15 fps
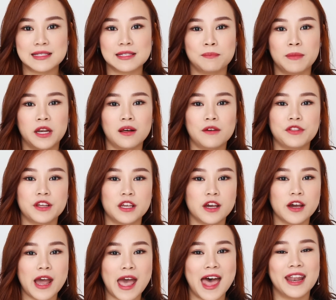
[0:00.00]
it's middle of the
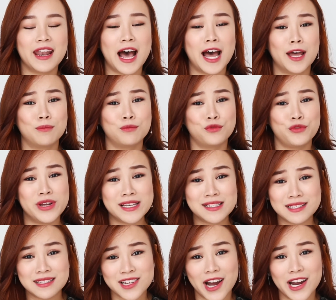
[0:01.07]
year and I'm
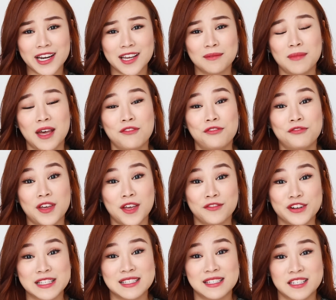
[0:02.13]
restarting my
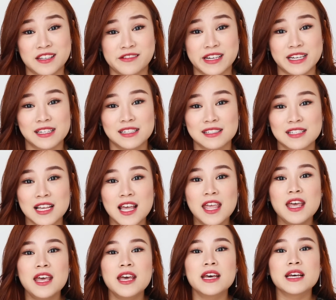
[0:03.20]
favorite series.
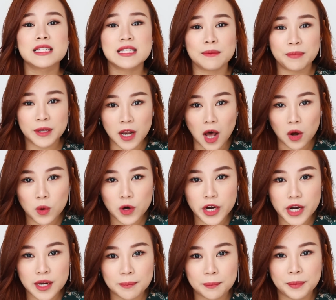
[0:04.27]
It's a bit
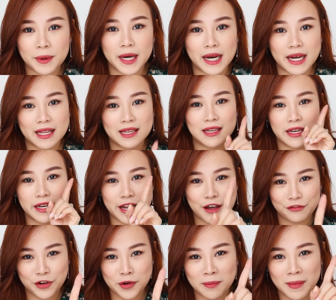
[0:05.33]
awkward, but
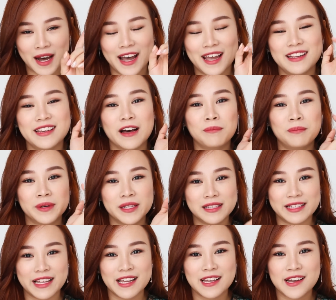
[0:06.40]
never mind, yang
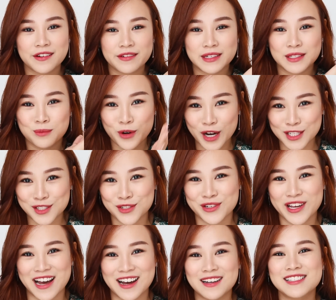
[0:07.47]
penting Charis buat
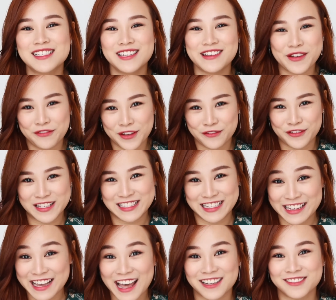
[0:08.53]
juga series favorites ni
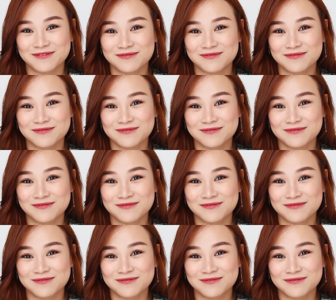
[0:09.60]
kan?